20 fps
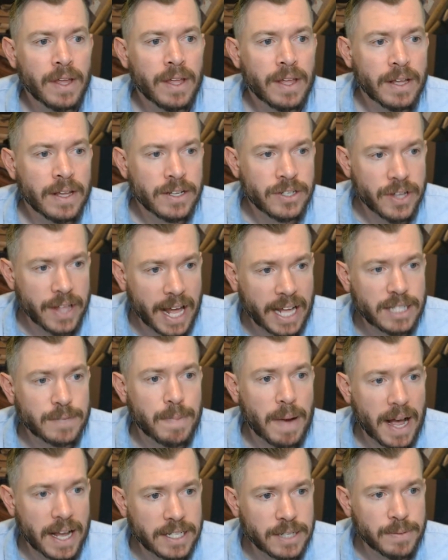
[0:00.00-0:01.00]
So that's
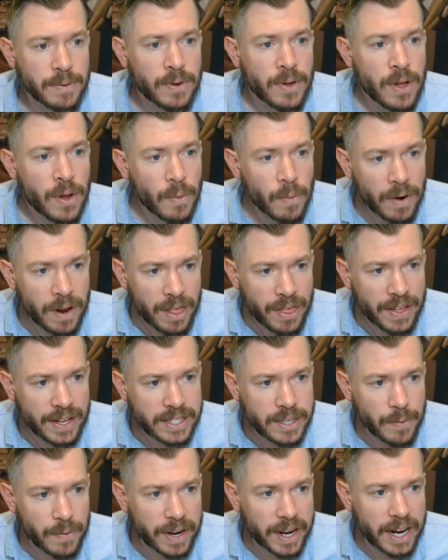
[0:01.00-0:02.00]
possible. One of the things
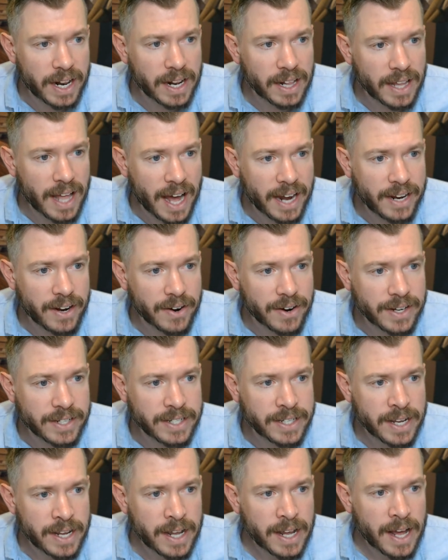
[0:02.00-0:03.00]
that we're getting a lot here
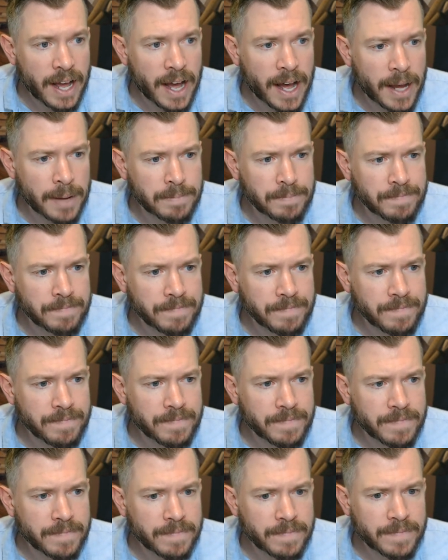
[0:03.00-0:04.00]
is um,
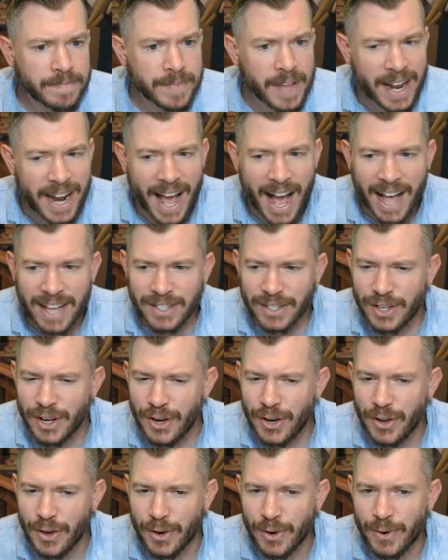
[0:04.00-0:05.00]
it has to
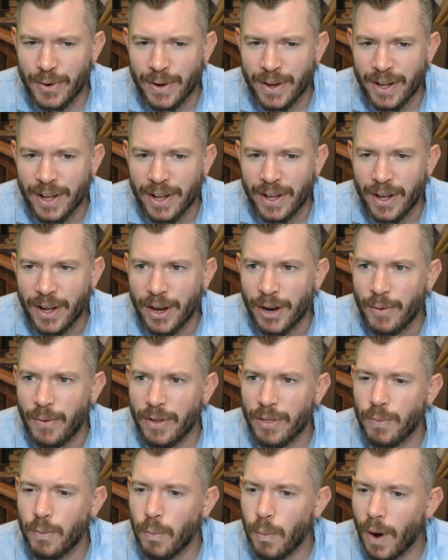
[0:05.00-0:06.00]
do
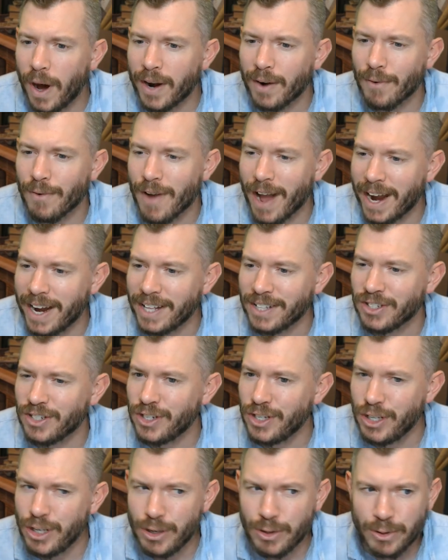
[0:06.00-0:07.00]
with what writing's
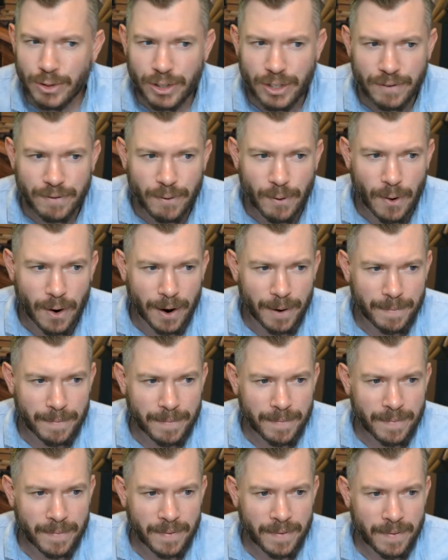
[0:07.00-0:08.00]
used for,
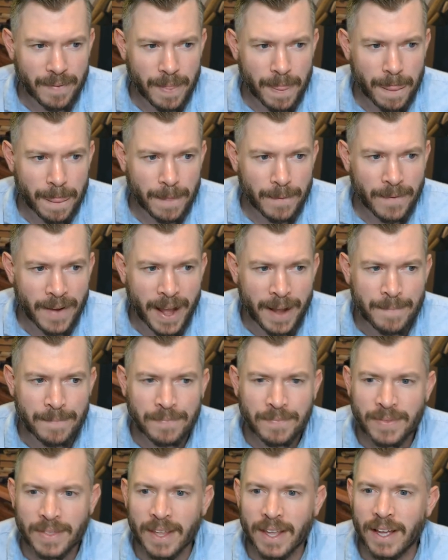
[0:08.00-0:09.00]
right?
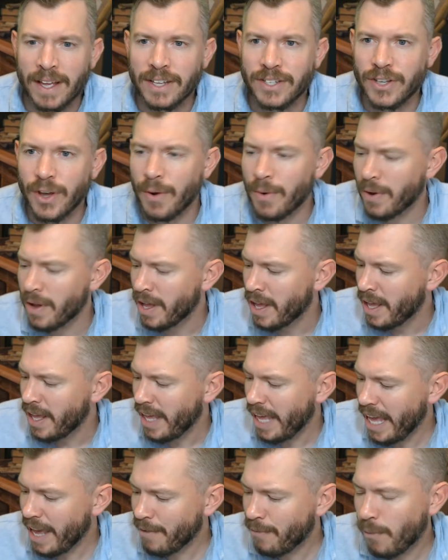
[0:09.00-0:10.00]
So
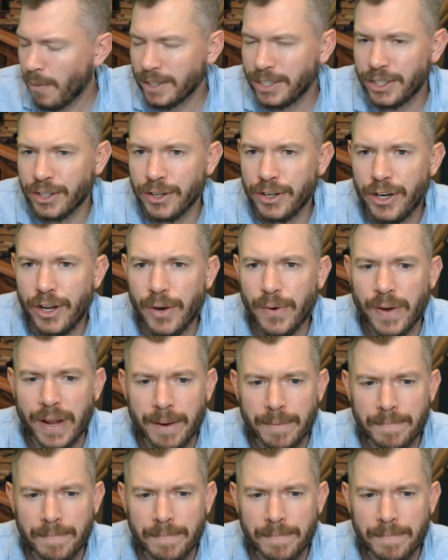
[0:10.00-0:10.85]
if what you're doing